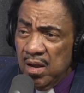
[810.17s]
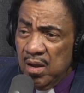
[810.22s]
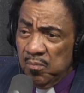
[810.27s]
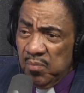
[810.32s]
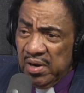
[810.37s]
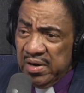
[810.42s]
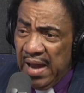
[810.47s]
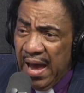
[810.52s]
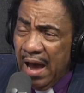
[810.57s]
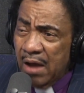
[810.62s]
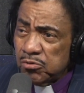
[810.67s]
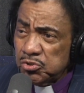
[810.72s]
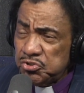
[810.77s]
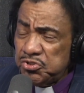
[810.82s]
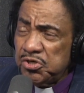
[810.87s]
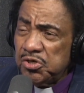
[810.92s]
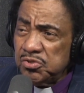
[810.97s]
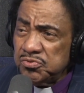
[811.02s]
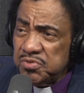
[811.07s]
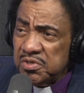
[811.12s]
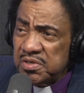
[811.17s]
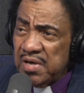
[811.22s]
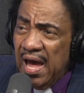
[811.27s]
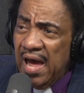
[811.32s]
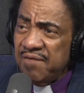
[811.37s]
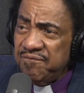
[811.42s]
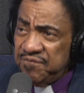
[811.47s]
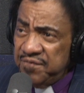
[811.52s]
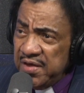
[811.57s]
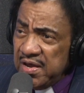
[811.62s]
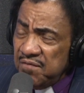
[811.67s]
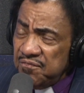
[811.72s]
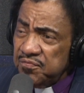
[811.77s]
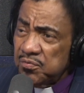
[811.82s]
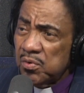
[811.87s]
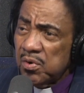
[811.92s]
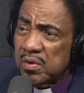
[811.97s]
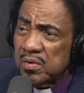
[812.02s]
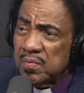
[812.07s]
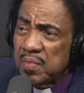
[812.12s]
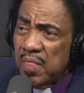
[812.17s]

But our children, I fear for.